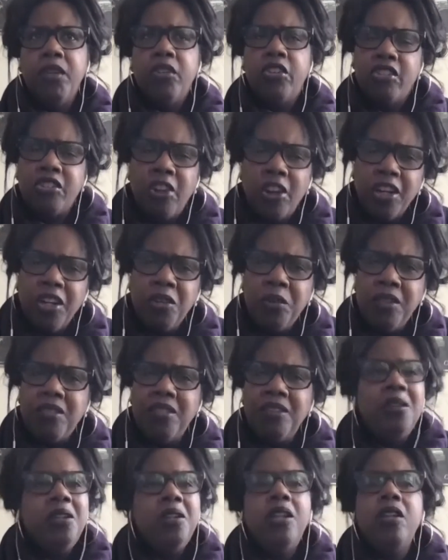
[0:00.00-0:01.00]
She started
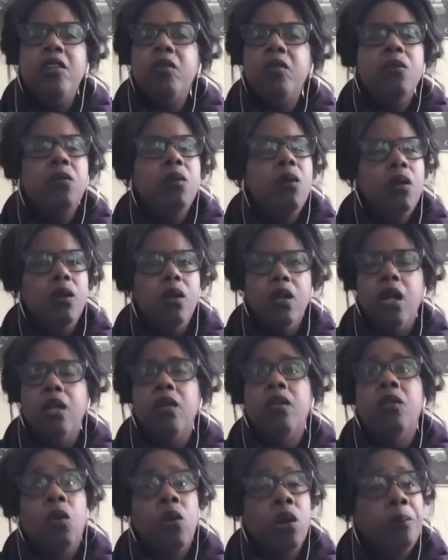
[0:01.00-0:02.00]
with these
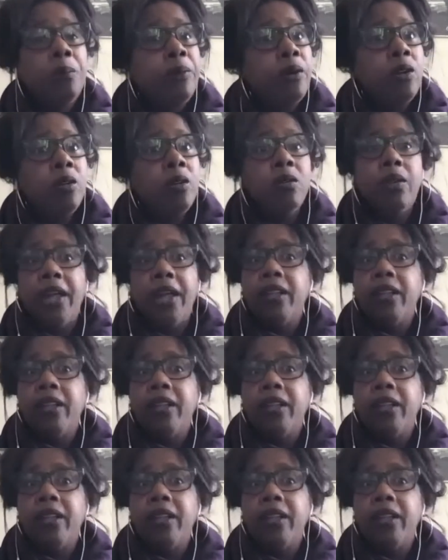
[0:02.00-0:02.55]
adorable,